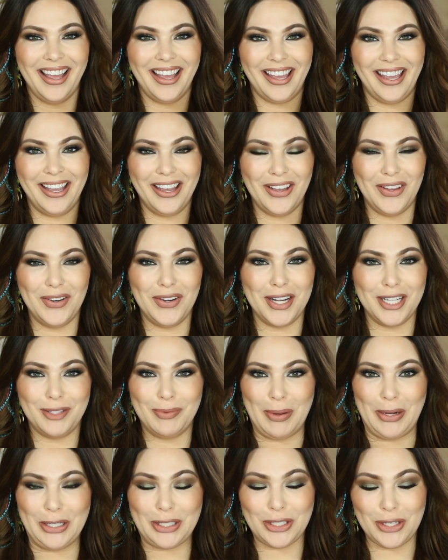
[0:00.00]
and it's
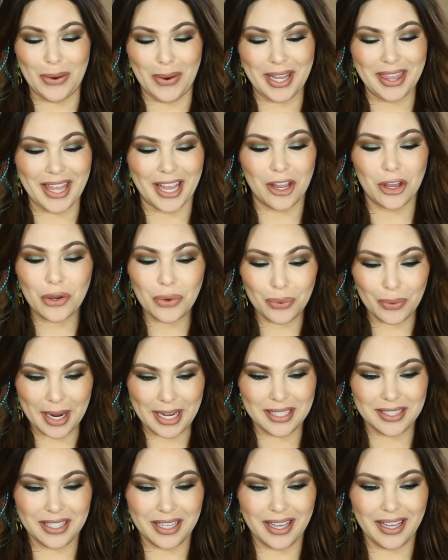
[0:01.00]
been snowing like
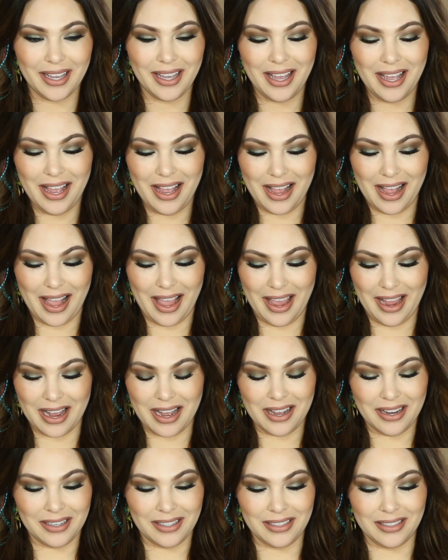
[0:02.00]
crazy,
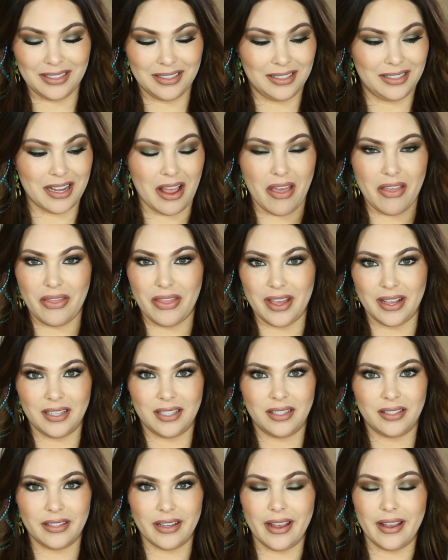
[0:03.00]
and
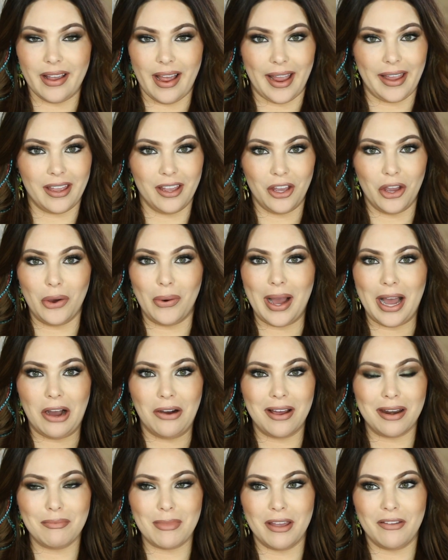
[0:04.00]
this I can go
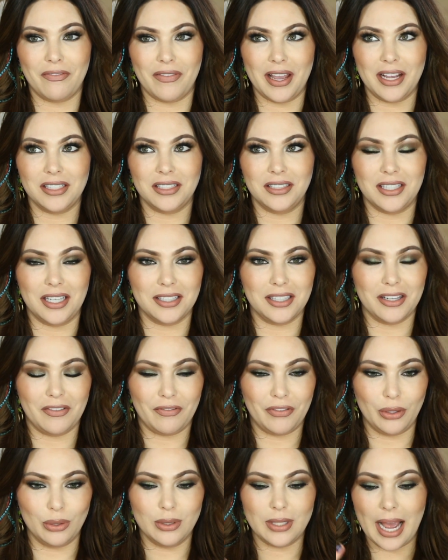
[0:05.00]
out and my face doesn't
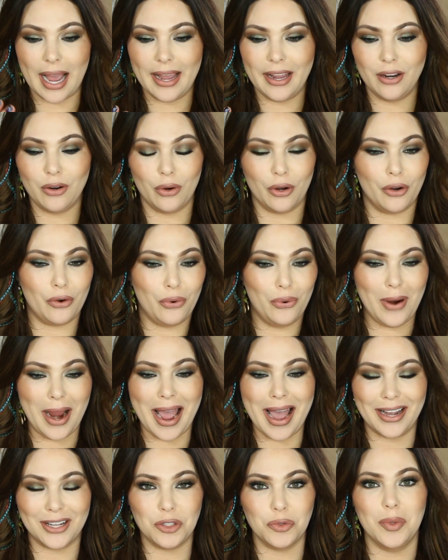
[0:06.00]
feel tight or
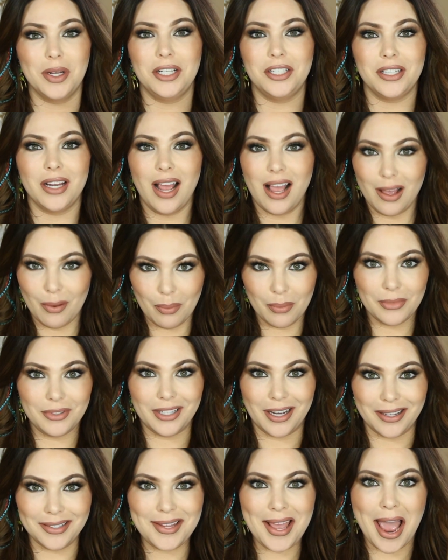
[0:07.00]
cracked, which
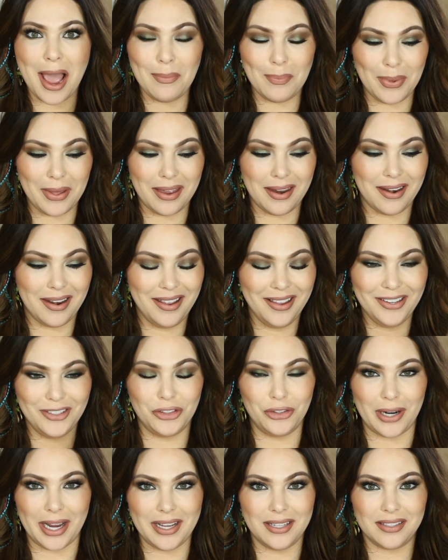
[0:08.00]
does happen.
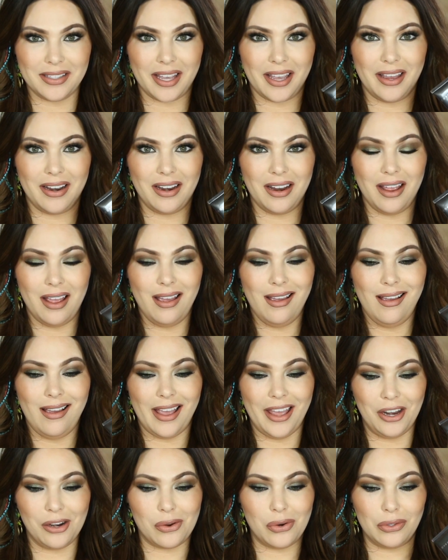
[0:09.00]
Dry skin
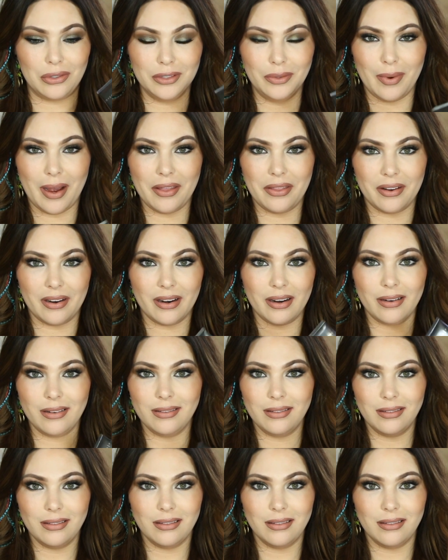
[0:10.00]
in cold weather